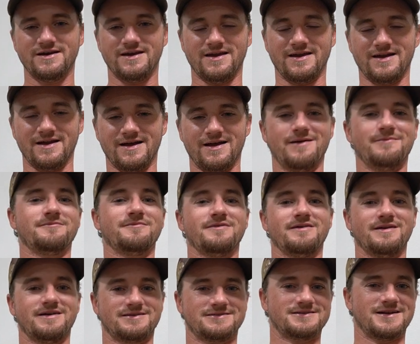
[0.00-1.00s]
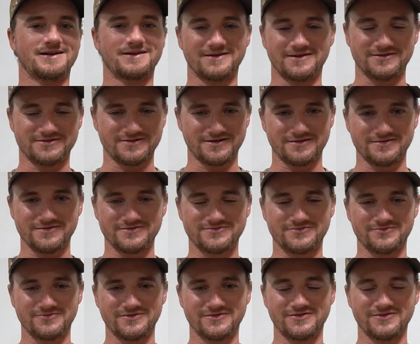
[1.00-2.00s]
and I'm excited to share this
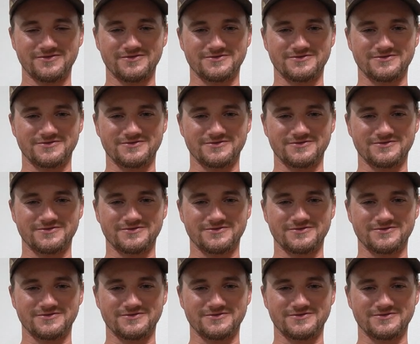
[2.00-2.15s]
one with you.